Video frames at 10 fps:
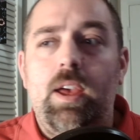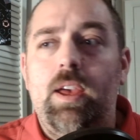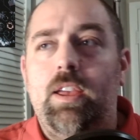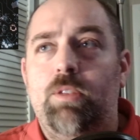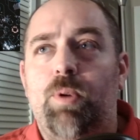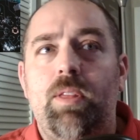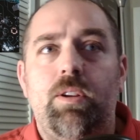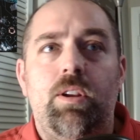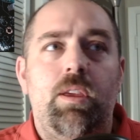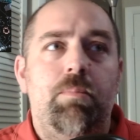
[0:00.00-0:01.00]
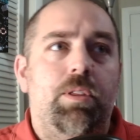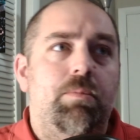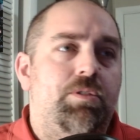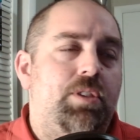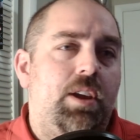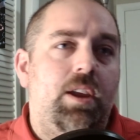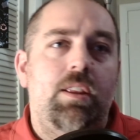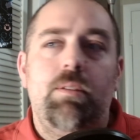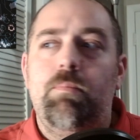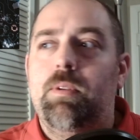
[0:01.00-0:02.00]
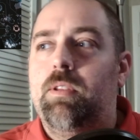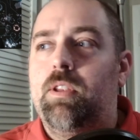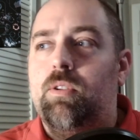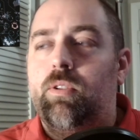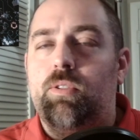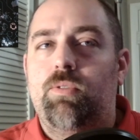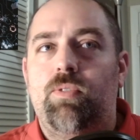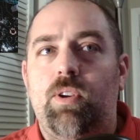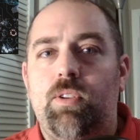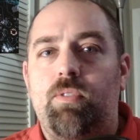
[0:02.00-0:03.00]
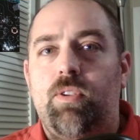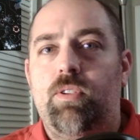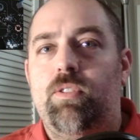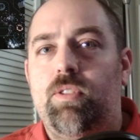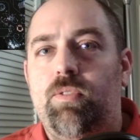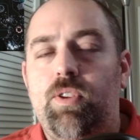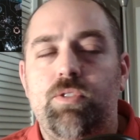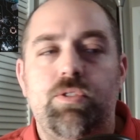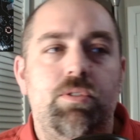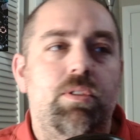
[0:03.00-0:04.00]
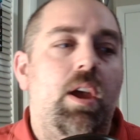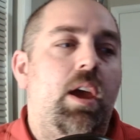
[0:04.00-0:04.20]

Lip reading: his brother, they build the machine, it, you know, goes further and further into the future.